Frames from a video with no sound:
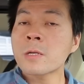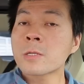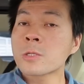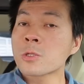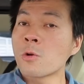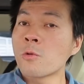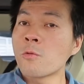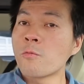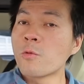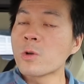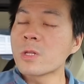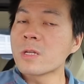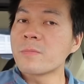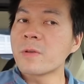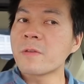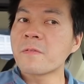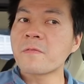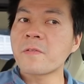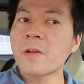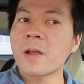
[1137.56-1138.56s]
So will it
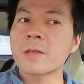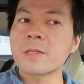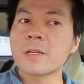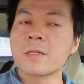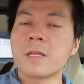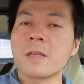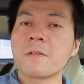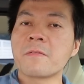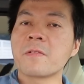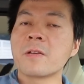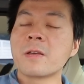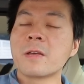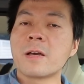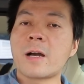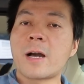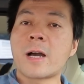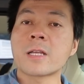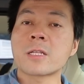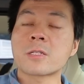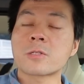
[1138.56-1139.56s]
be fair then if
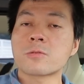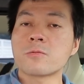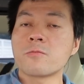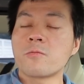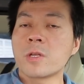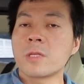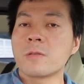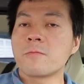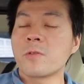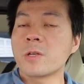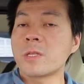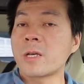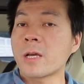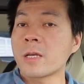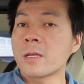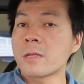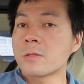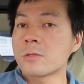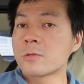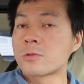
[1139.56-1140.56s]
when
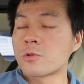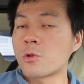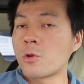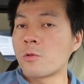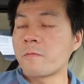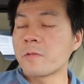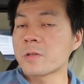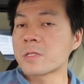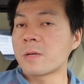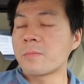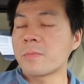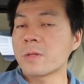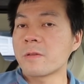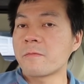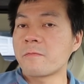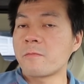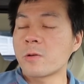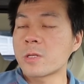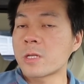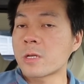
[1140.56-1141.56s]
I drove, for example,
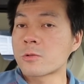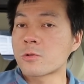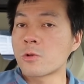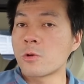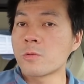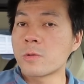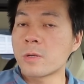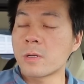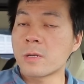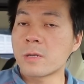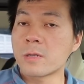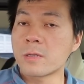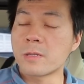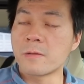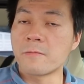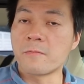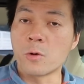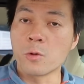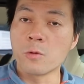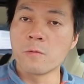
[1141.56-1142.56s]
when I drove
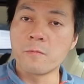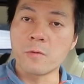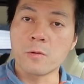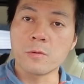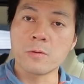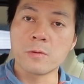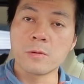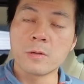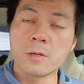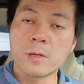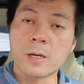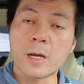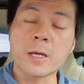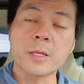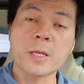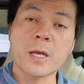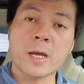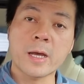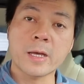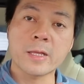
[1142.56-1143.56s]
the Volvo
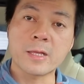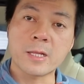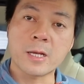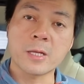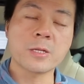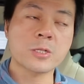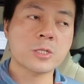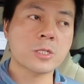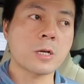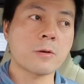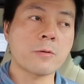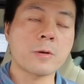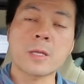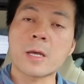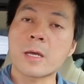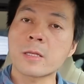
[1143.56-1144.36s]
and I had Laderstau and